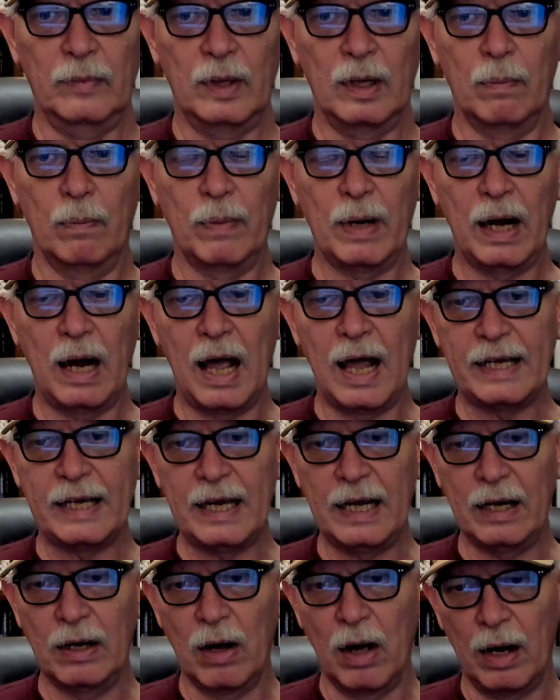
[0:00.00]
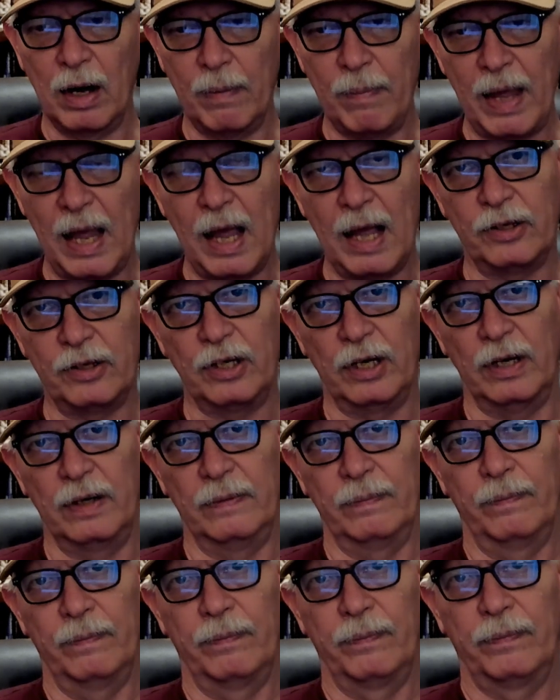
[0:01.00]
But I cannot
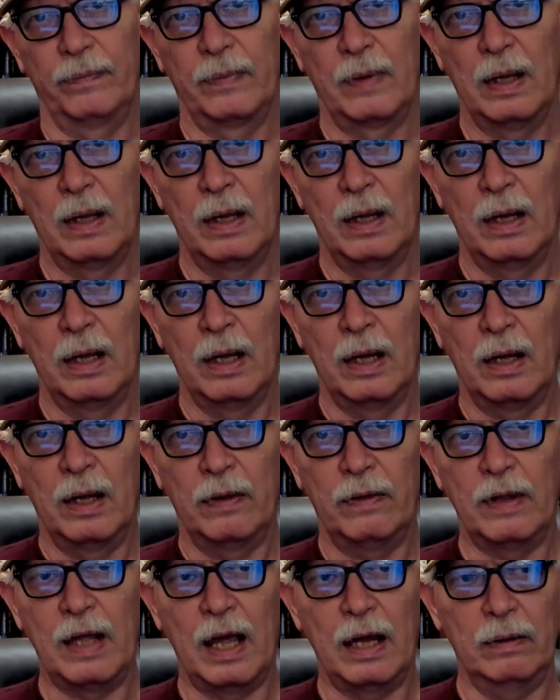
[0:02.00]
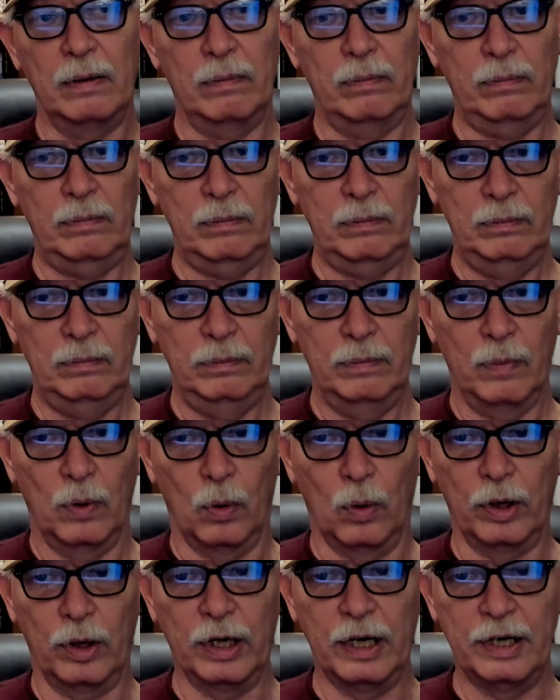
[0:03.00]
imagine that
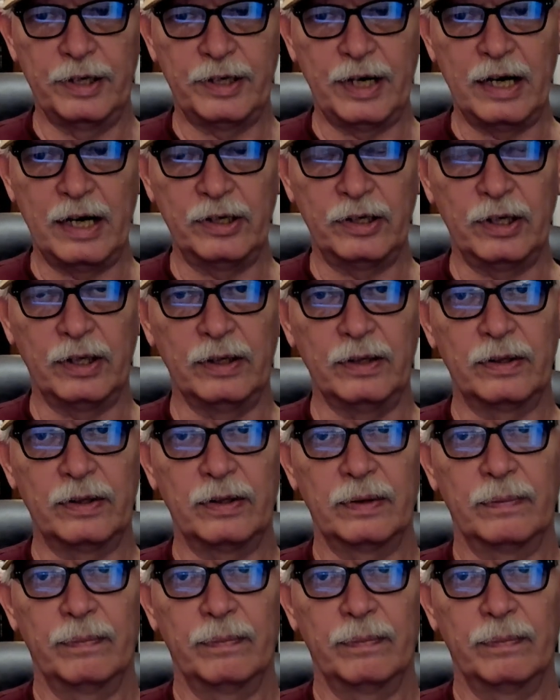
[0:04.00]
organizations